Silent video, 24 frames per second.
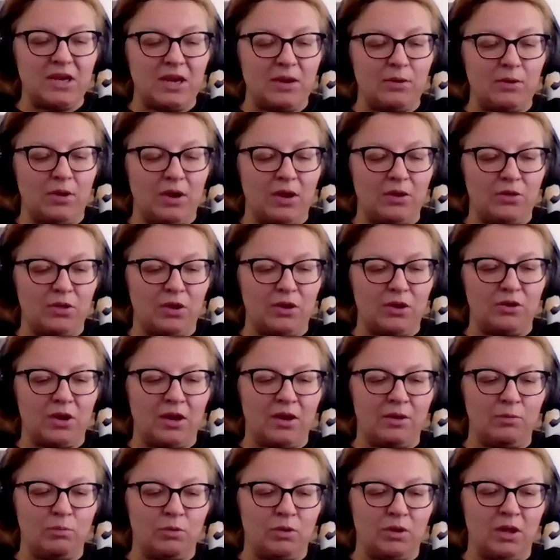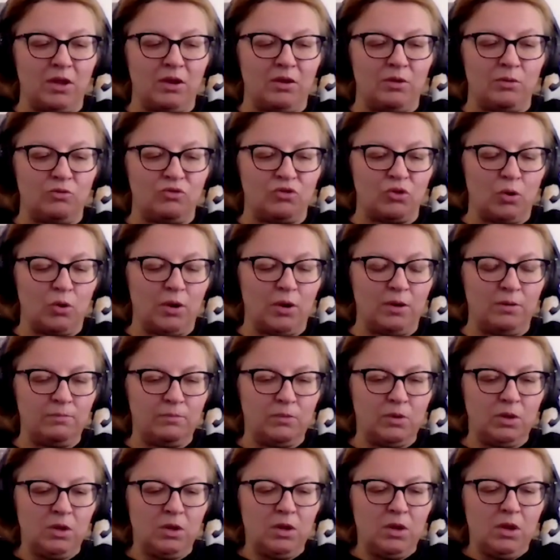angry. I thought I would let you join.
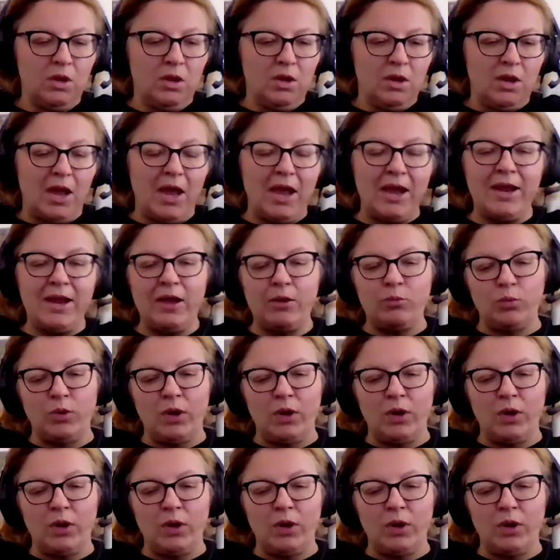I got